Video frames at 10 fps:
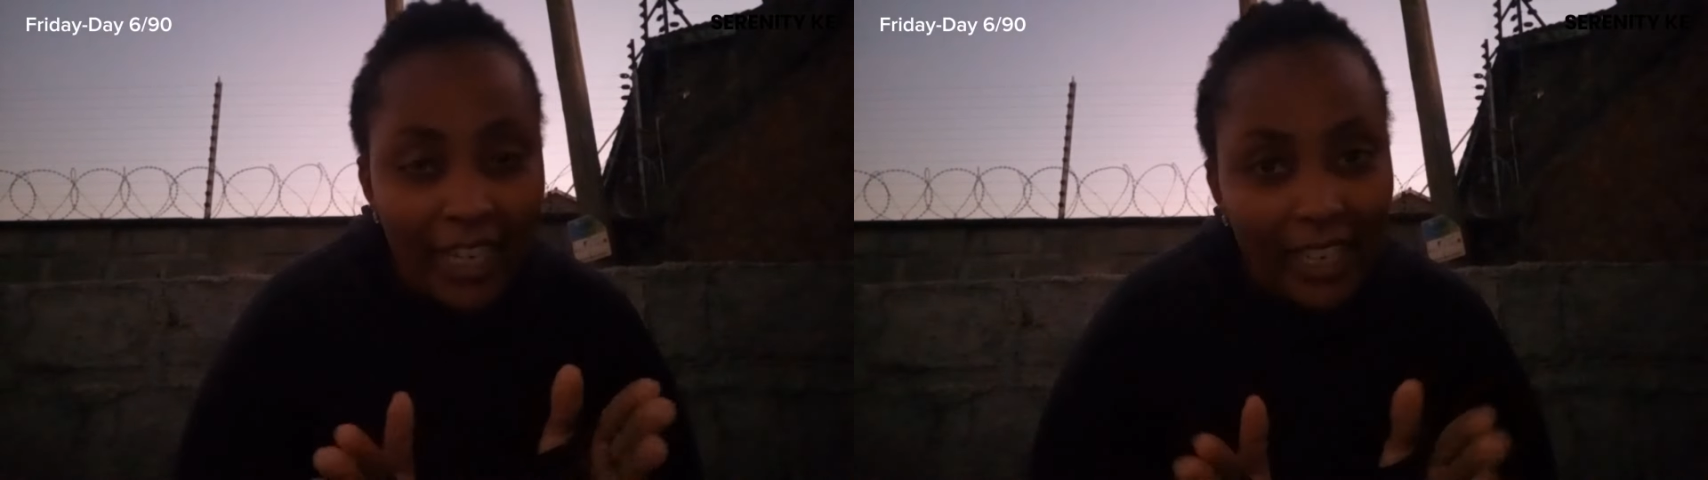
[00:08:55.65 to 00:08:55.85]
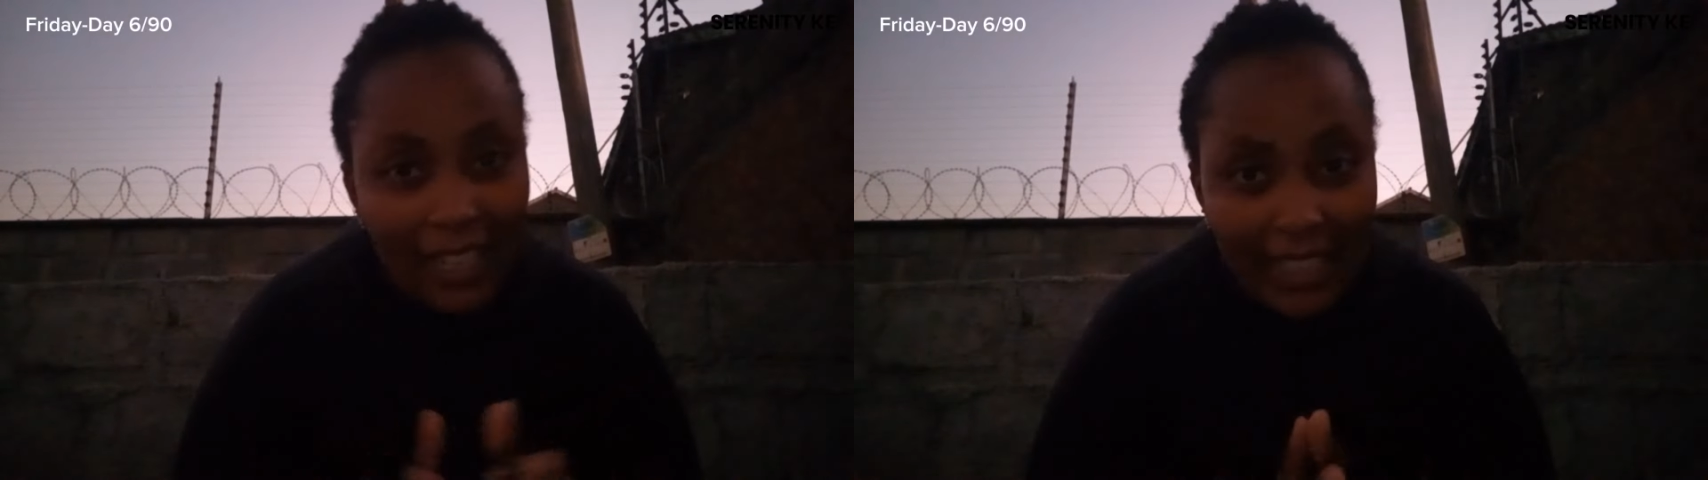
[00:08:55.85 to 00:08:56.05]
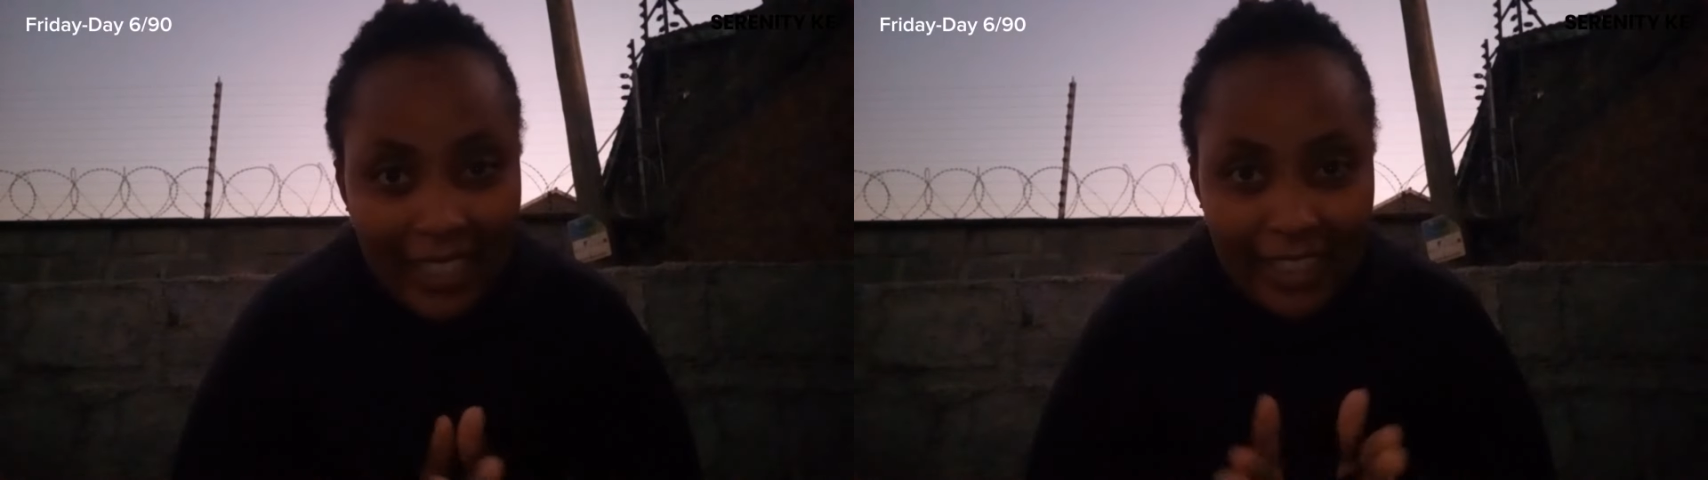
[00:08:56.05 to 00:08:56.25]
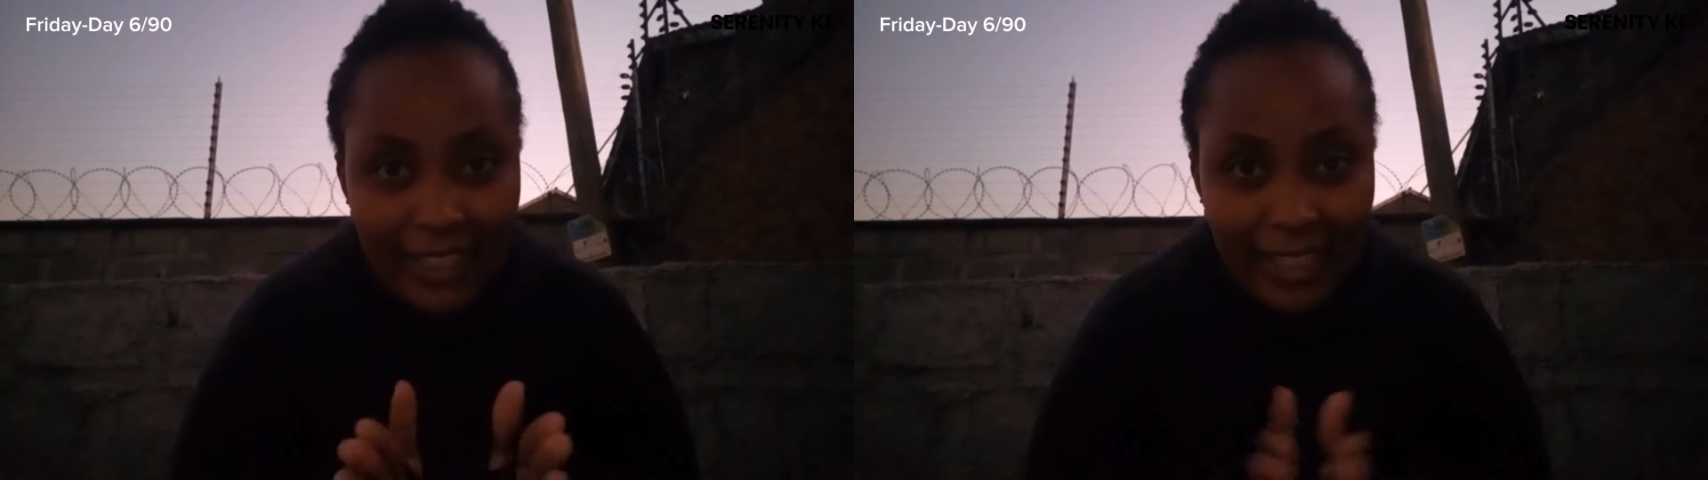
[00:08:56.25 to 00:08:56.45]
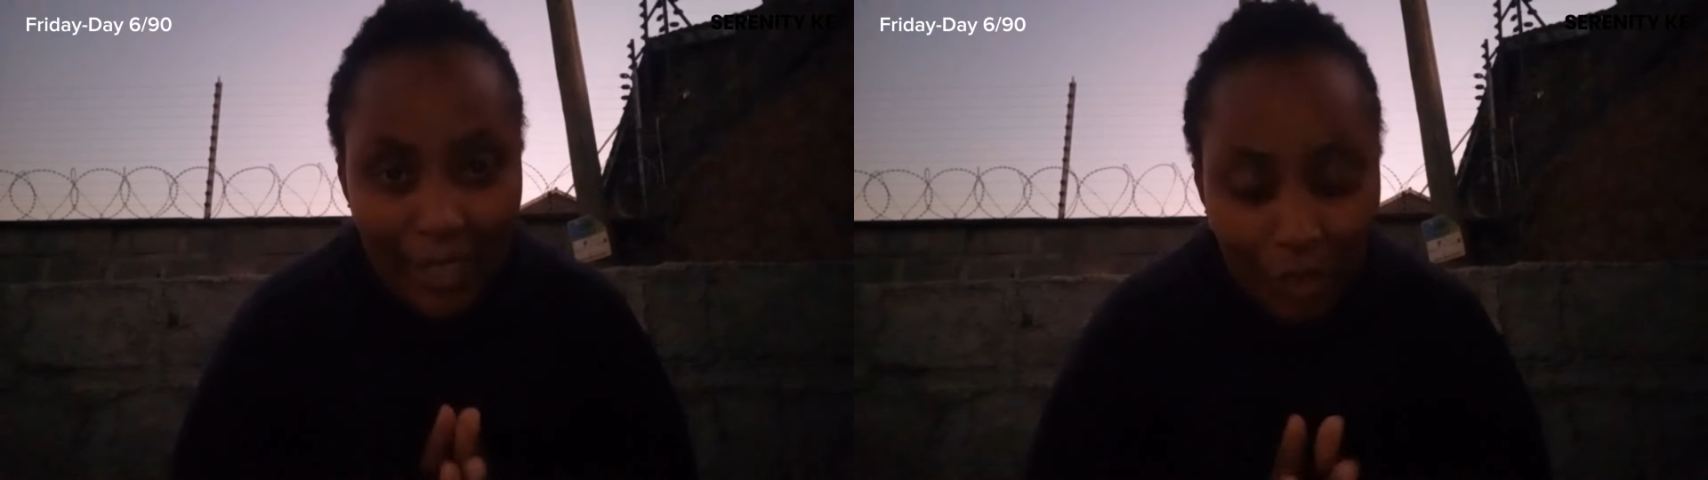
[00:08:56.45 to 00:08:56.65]

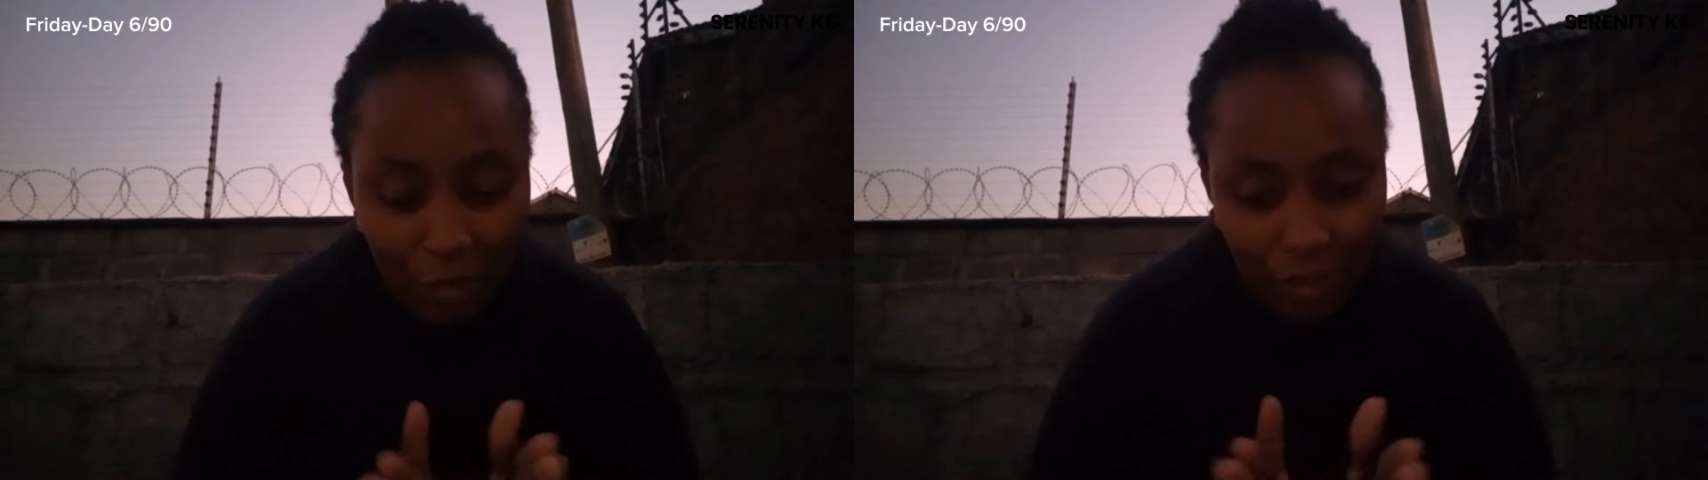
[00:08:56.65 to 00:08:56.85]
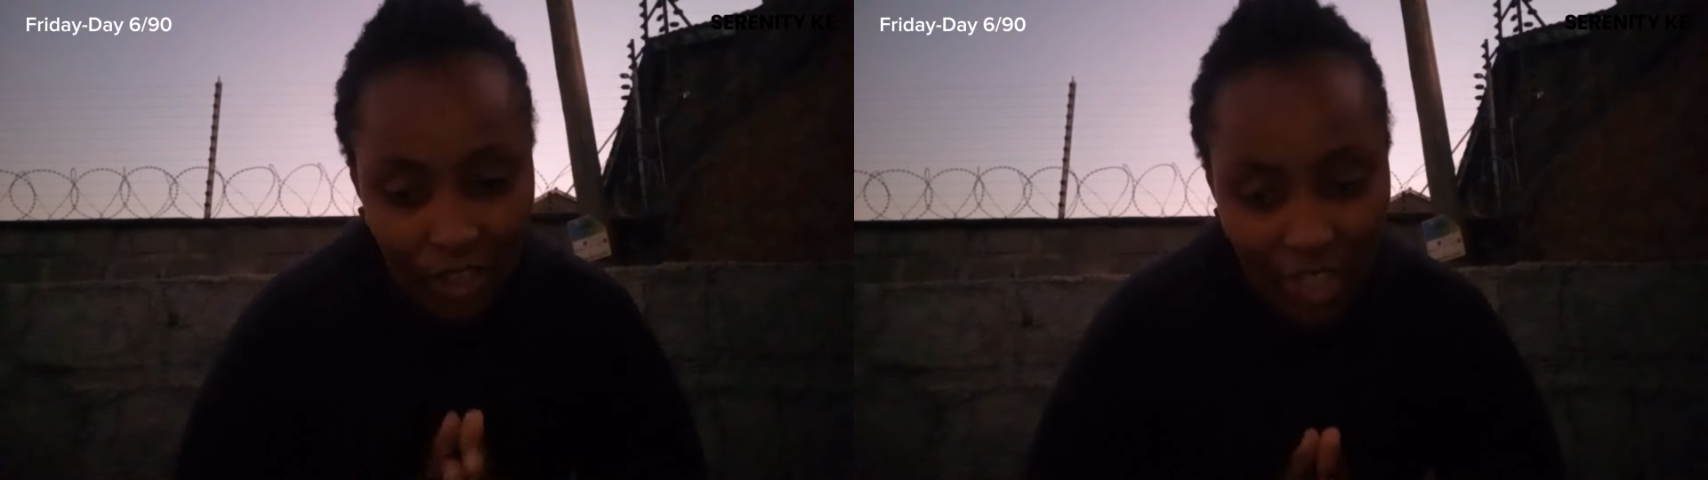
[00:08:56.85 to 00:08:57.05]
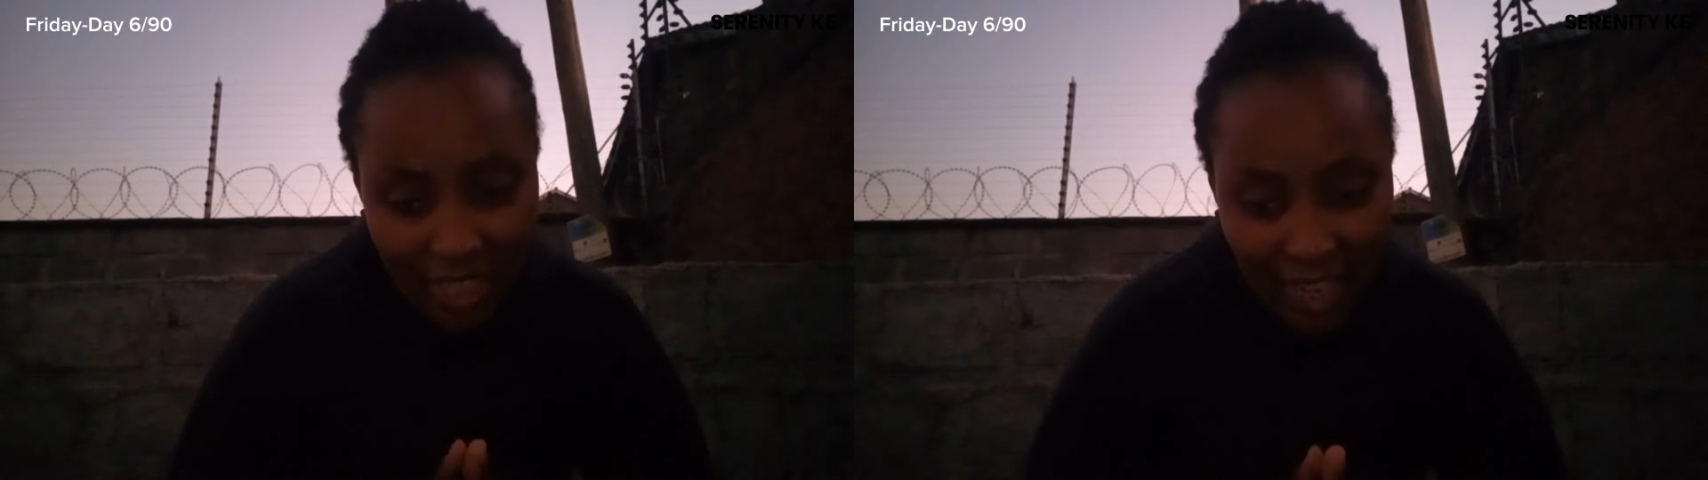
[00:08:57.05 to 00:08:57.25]
90 days of change.